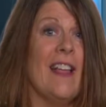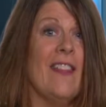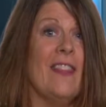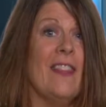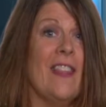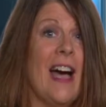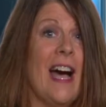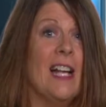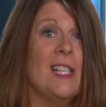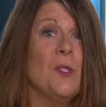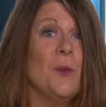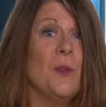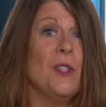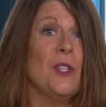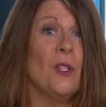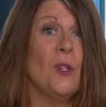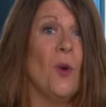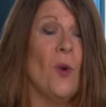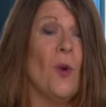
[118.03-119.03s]
And that's
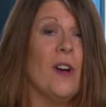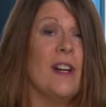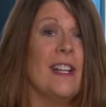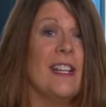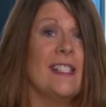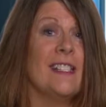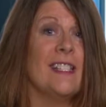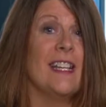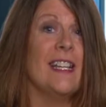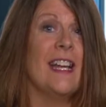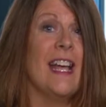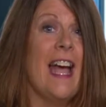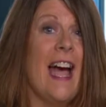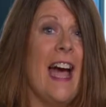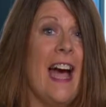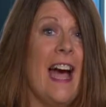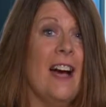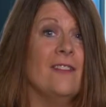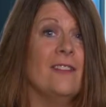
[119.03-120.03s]
what the court is going to
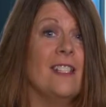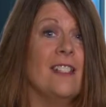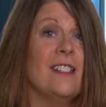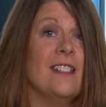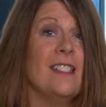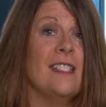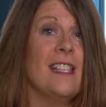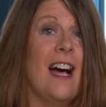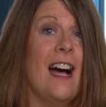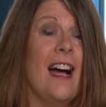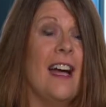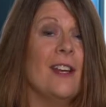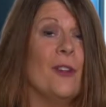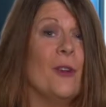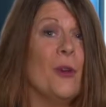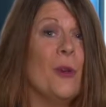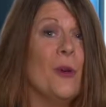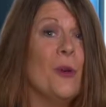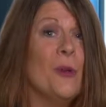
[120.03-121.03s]
have to decide
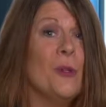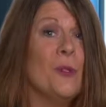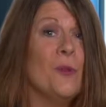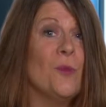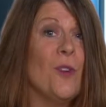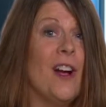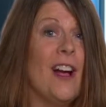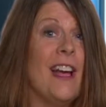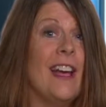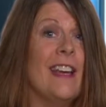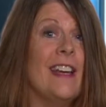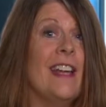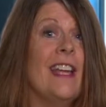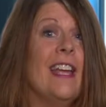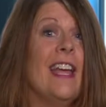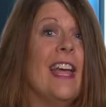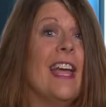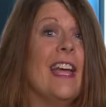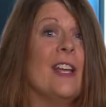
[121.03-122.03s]
who's right
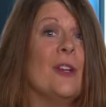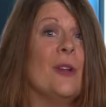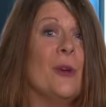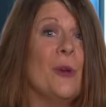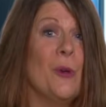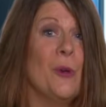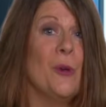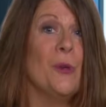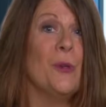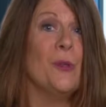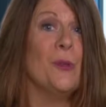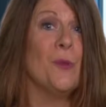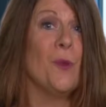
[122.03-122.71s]
and who's